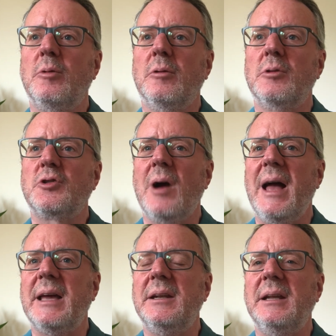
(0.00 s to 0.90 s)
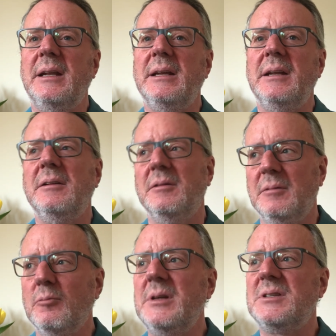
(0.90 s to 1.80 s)
we're trying in
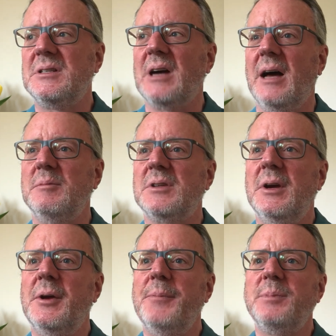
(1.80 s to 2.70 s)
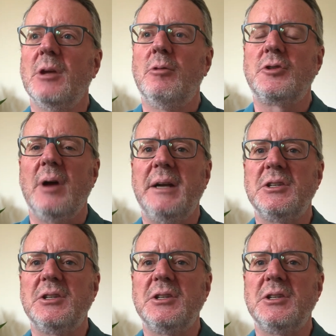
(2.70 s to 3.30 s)
recent times, we're trying to